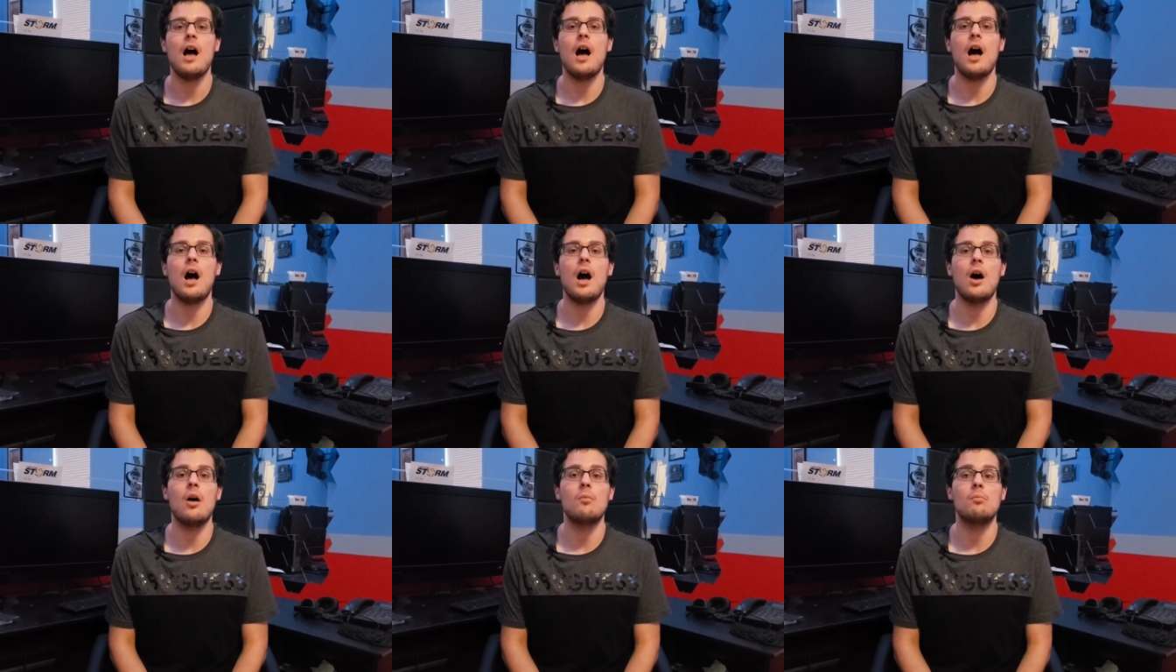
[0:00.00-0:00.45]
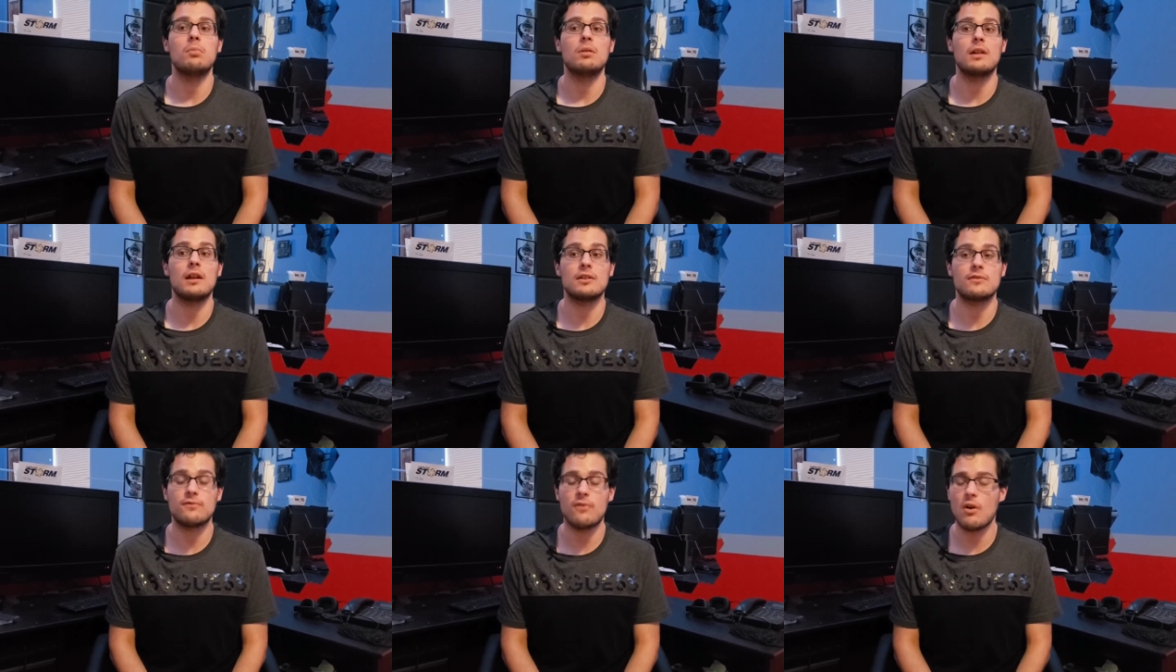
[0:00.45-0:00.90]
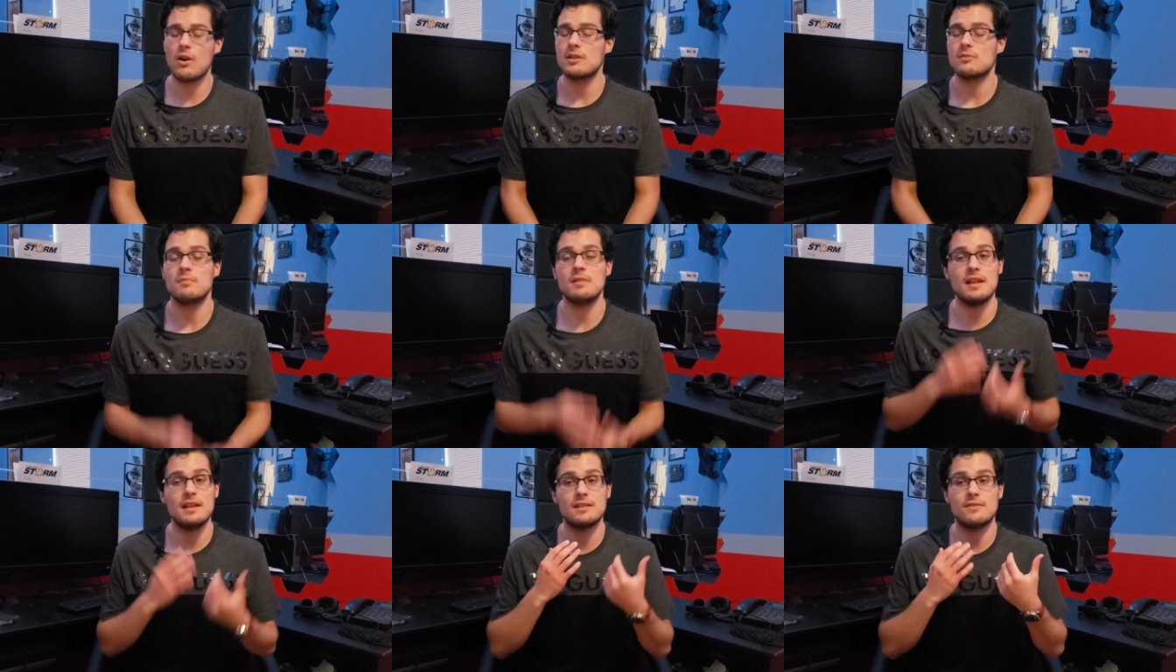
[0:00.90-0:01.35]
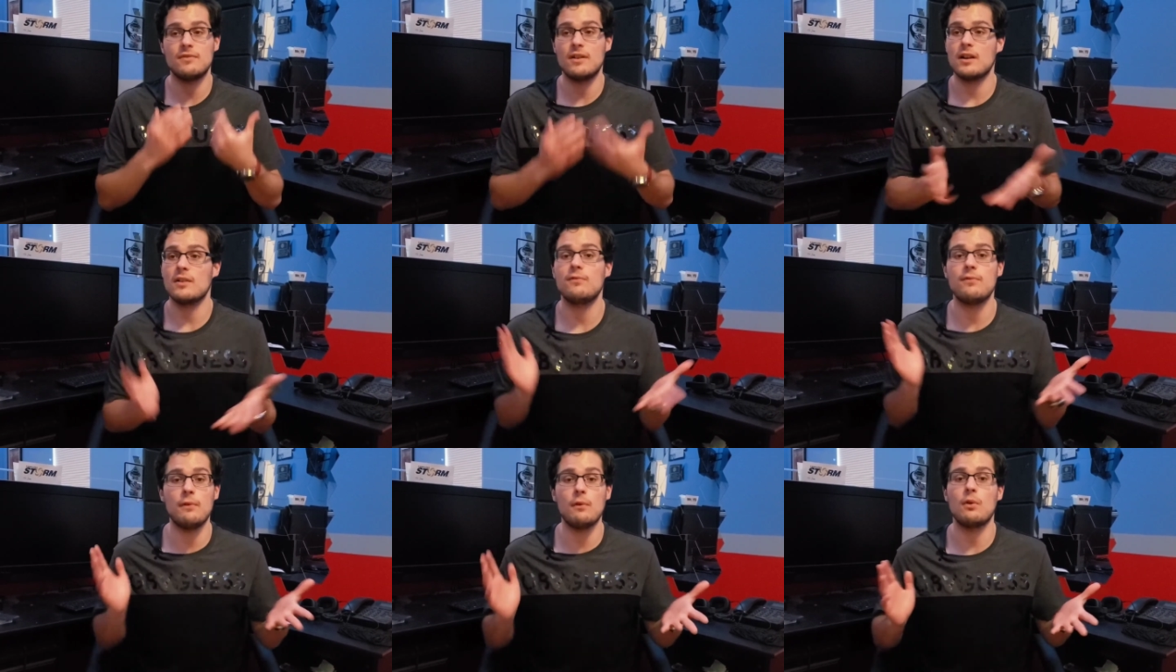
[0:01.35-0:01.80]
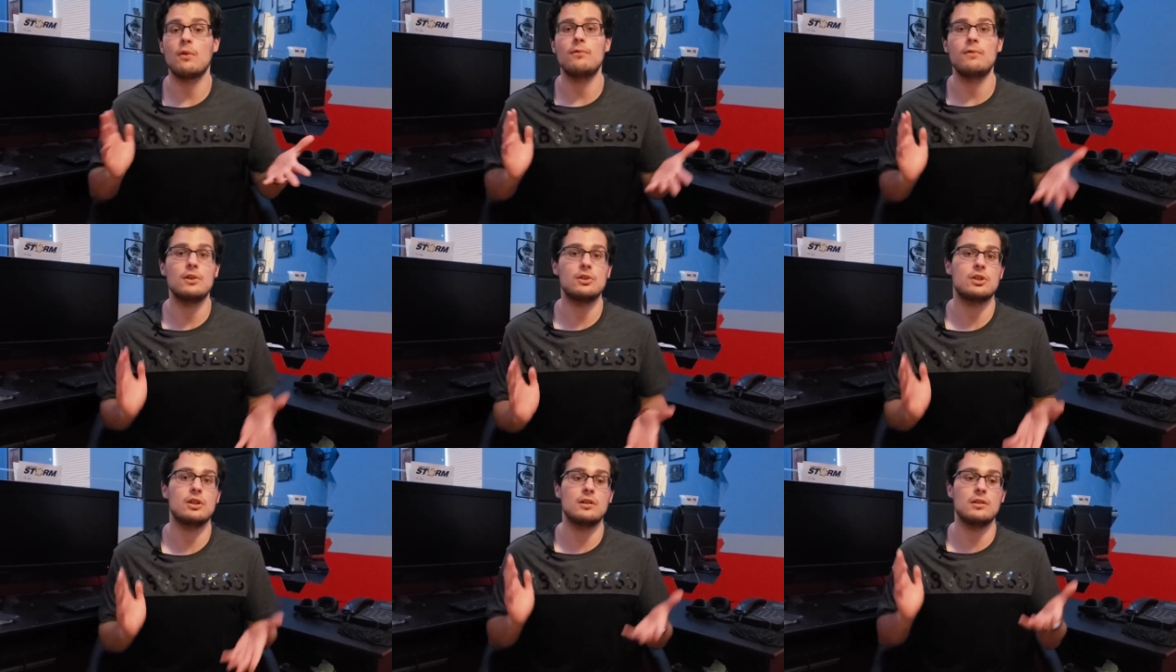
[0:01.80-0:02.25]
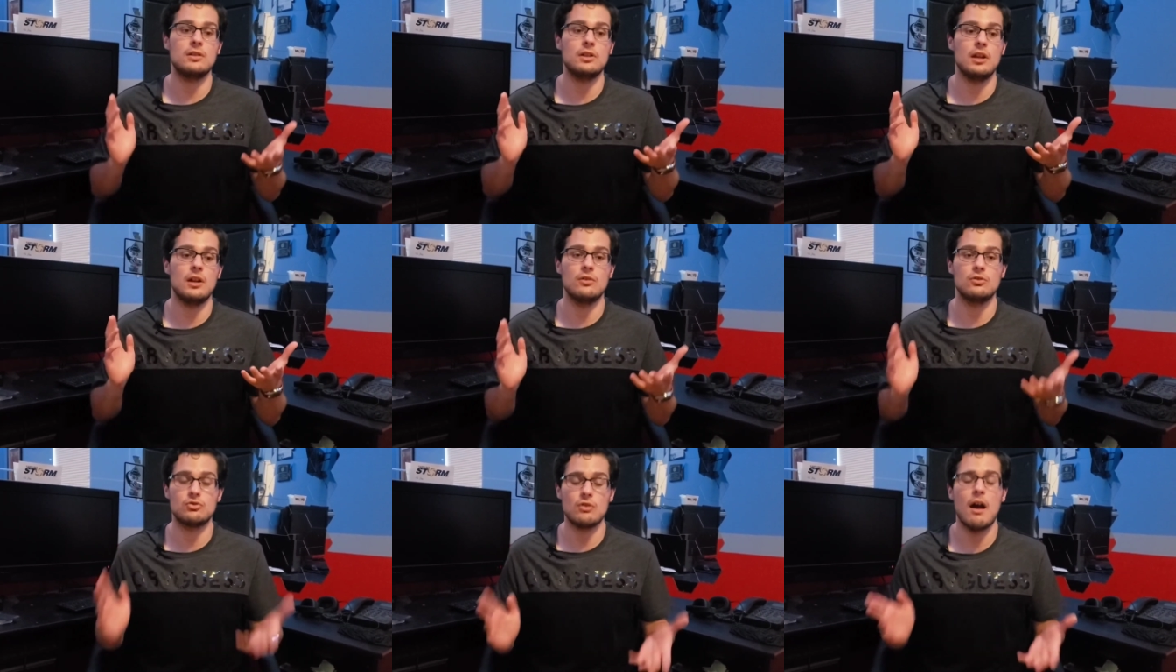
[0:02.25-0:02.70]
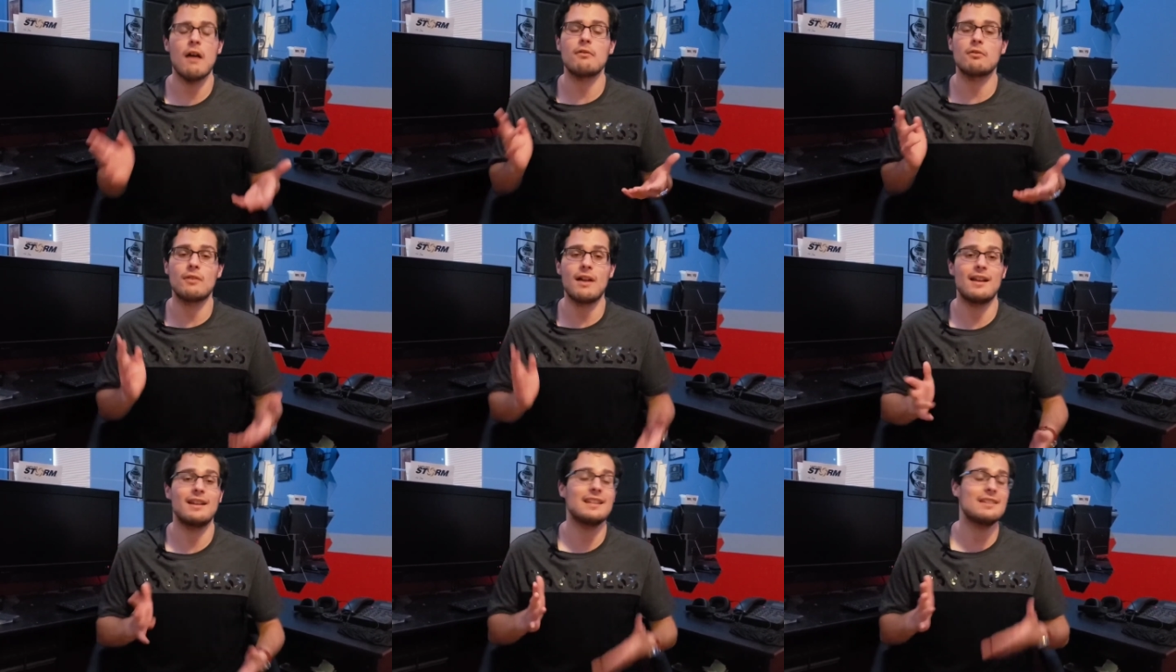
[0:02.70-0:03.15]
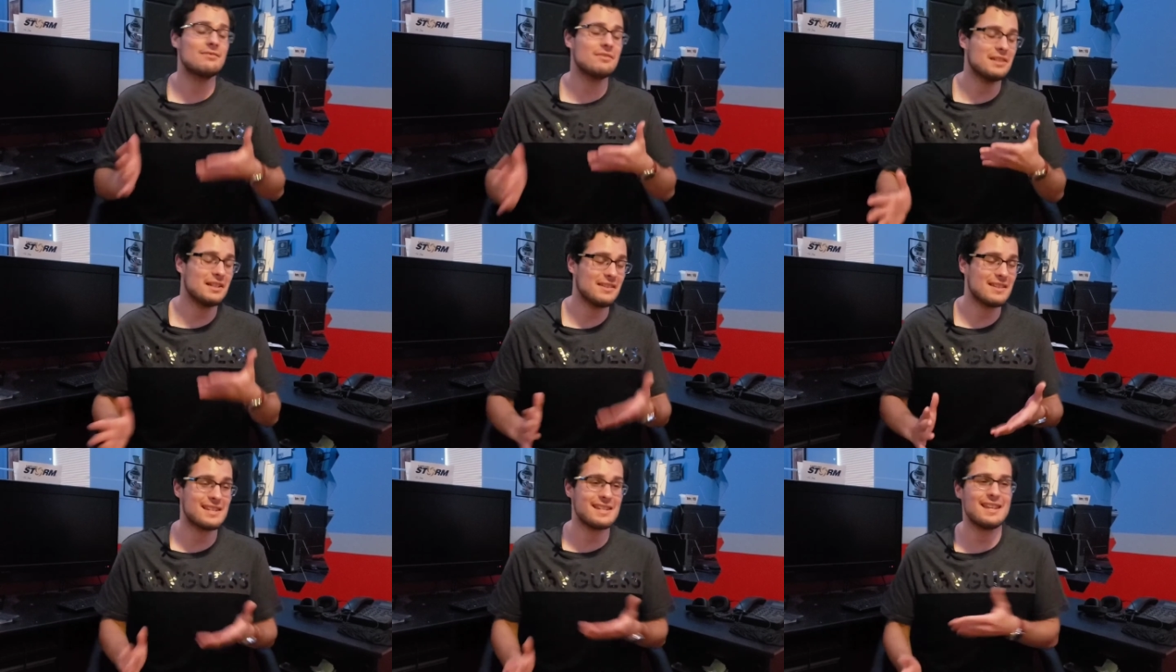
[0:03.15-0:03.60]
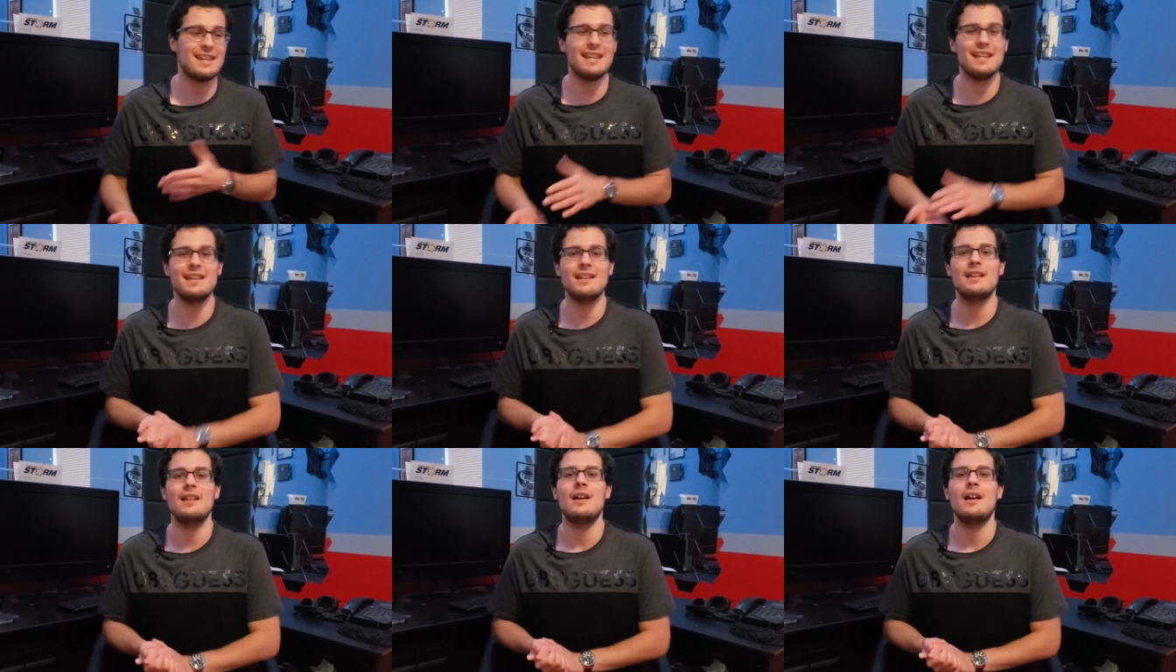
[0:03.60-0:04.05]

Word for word: Um, but as far as me, it's very fuel efficient, you know, driving around, even in the city,